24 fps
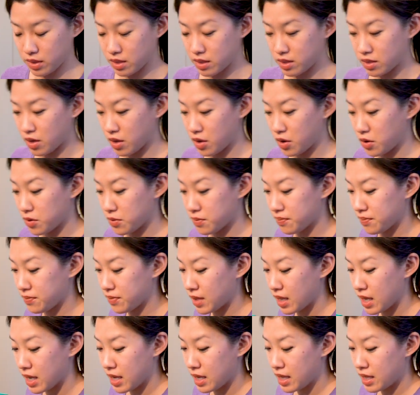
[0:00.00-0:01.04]
So
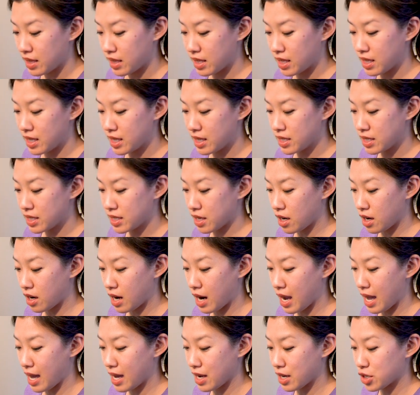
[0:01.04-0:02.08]
these are
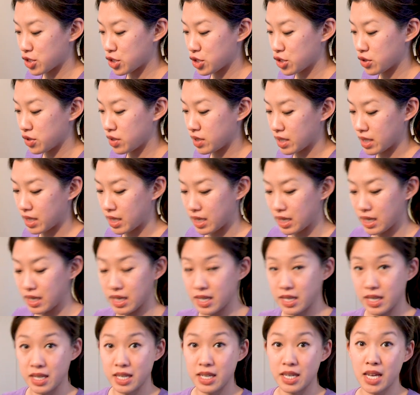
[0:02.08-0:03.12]
actually
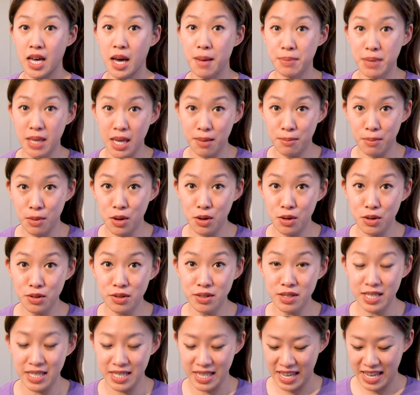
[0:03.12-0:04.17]
cupcake
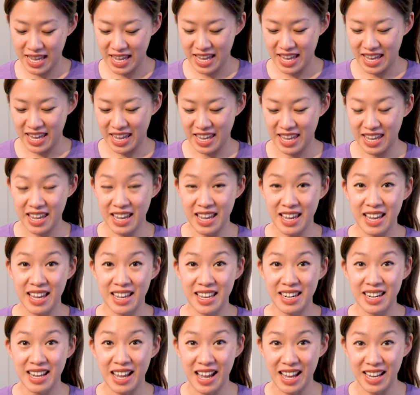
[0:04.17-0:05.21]
molds
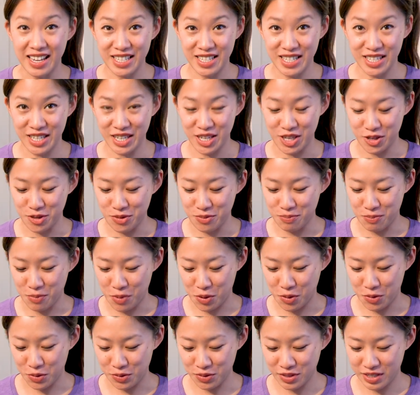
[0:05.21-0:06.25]
and ice cube
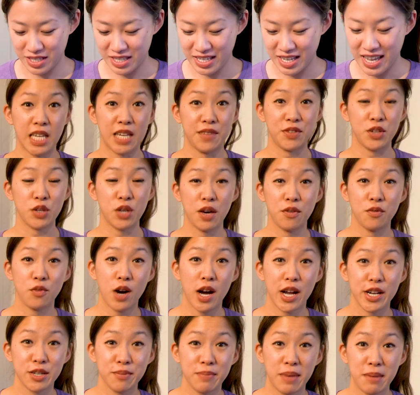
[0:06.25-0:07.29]
molds. If you have
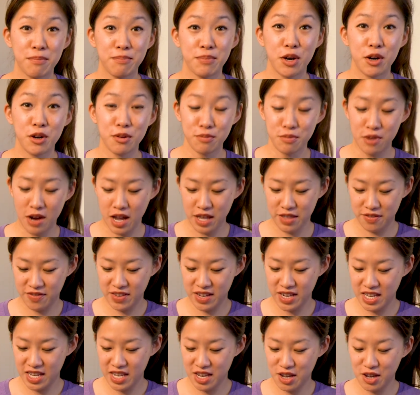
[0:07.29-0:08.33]
watched my bone broth
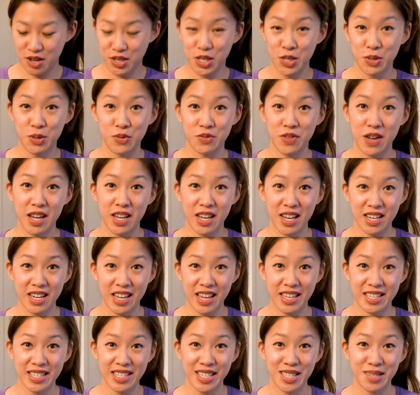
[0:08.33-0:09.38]
video, you would
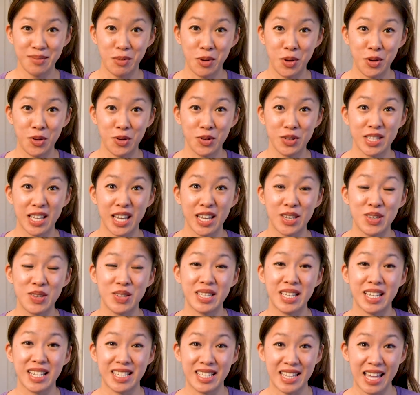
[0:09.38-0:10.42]
recognize these molds. I use
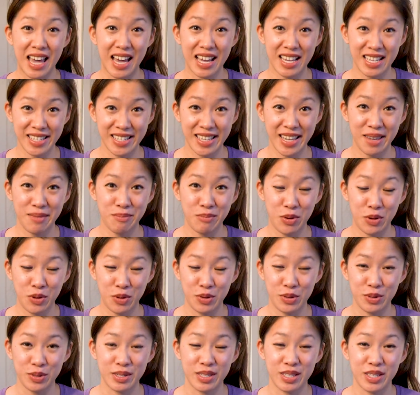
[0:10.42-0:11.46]
the exact same
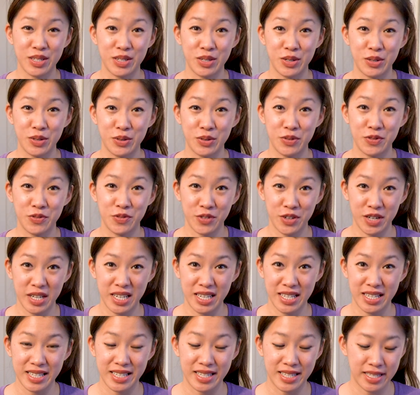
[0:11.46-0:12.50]
molds to
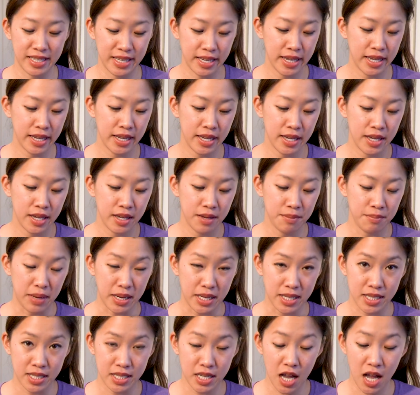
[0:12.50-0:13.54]
freeze my
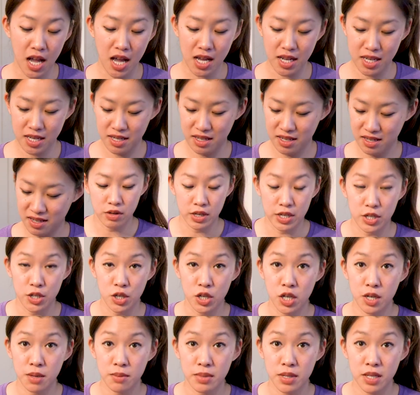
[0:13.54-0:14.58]
stock. In
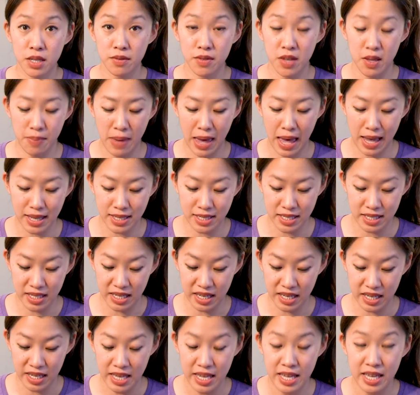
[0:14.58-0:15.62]
terms of
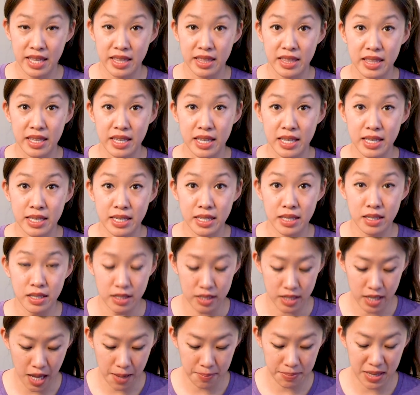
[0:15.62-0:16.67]
capacity, these
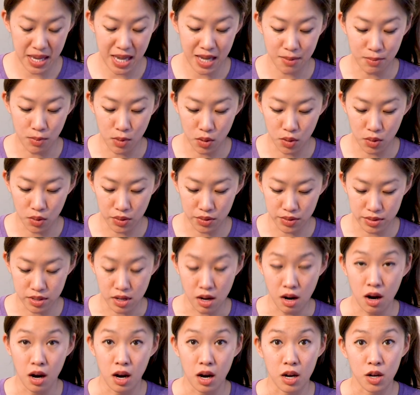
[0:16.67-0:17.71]
cupcake molds
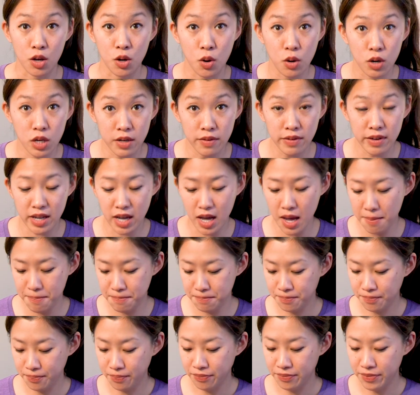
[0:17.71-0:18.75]
are 1/4
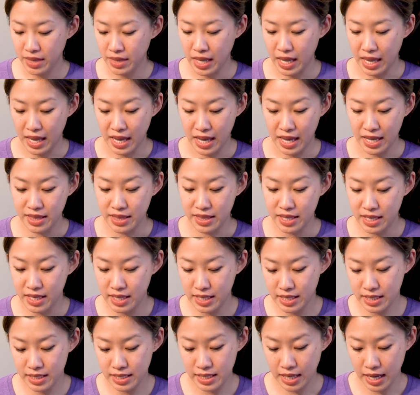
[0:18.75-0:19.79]
cup, and
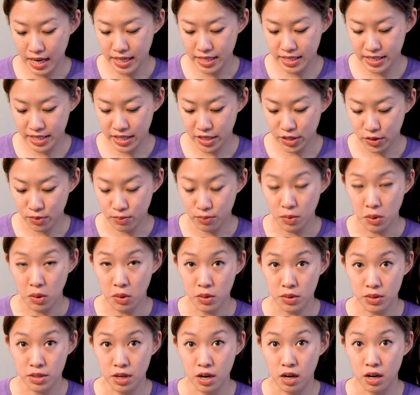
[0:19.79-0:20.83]
these ice cube
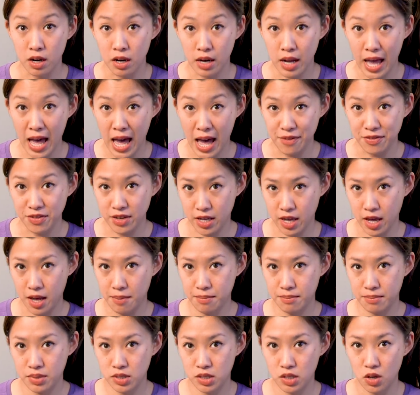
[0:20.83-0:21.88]
molds are 1/2
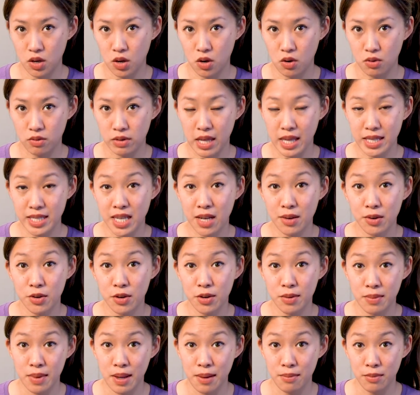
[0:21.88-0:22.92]
cup. So that's how I
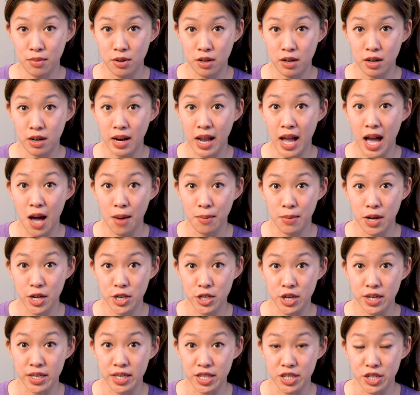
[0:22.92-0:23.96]
remember how
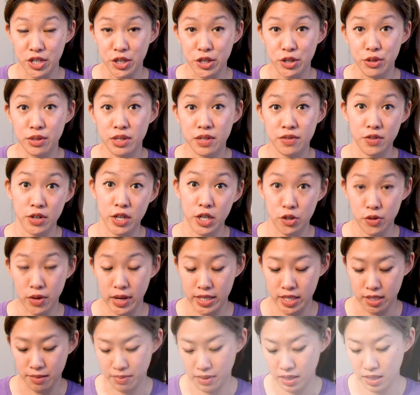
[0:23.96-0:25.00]
much I need to use for each
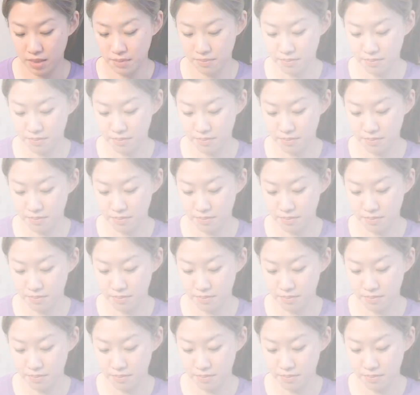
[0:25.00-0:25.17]
recipe.